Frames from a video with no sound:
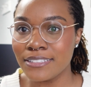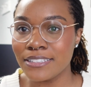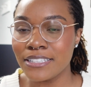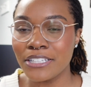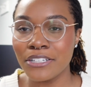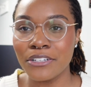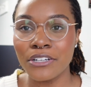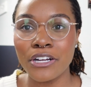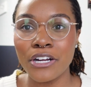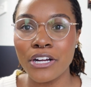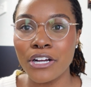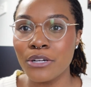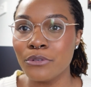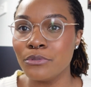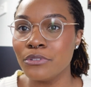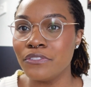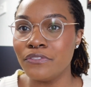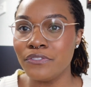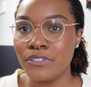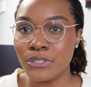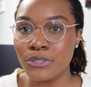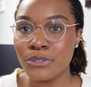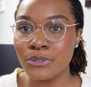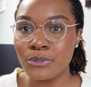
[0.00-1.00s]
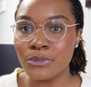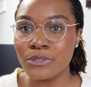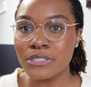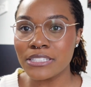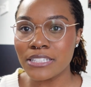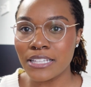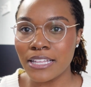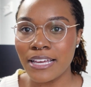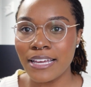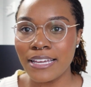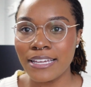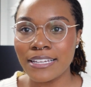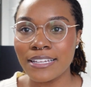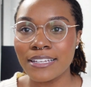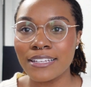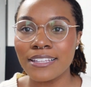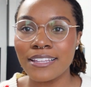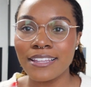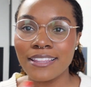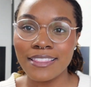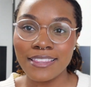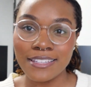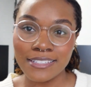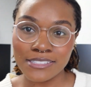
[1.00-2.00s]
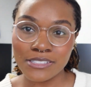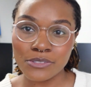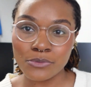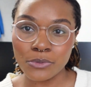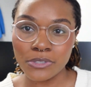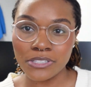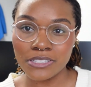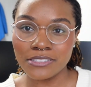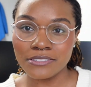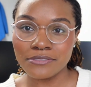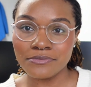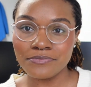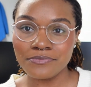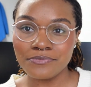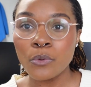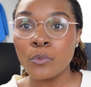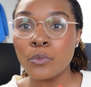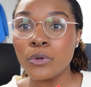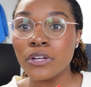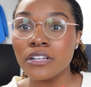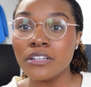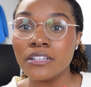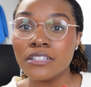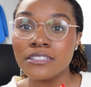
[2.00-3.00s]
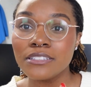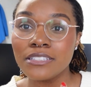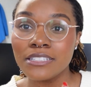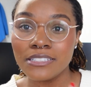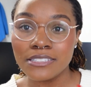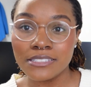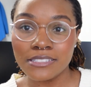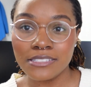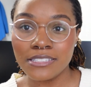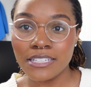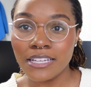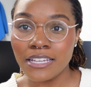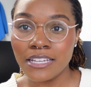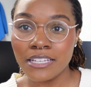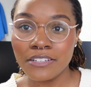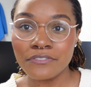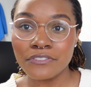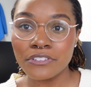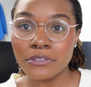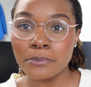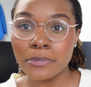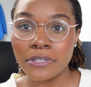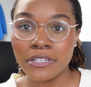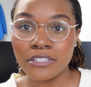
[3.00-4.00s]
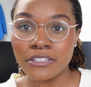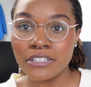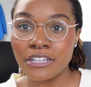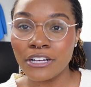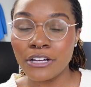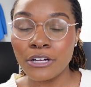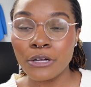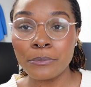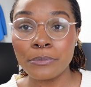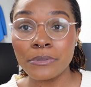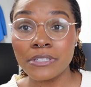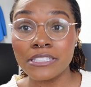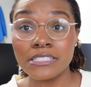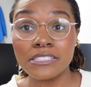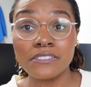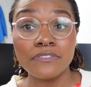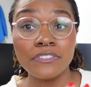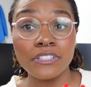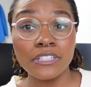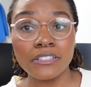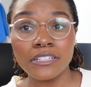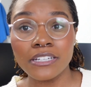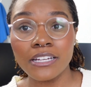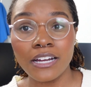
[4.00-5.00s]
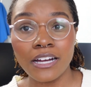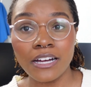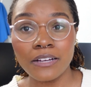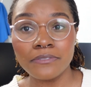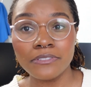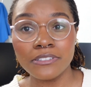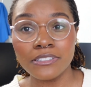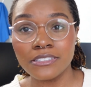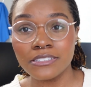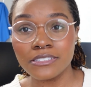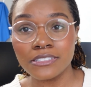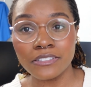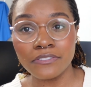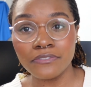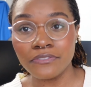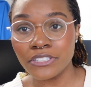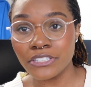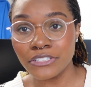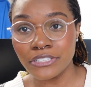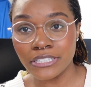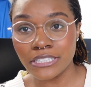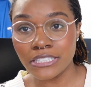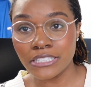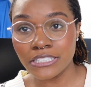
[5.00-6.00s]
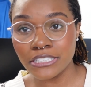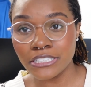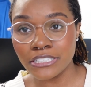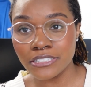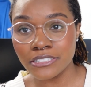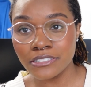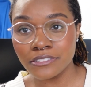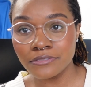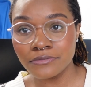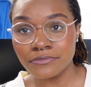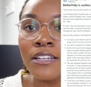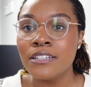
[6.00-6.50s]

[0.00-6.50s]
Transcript: There are reviews like this one where the disdain for BetterHelp is very obvious and very clear.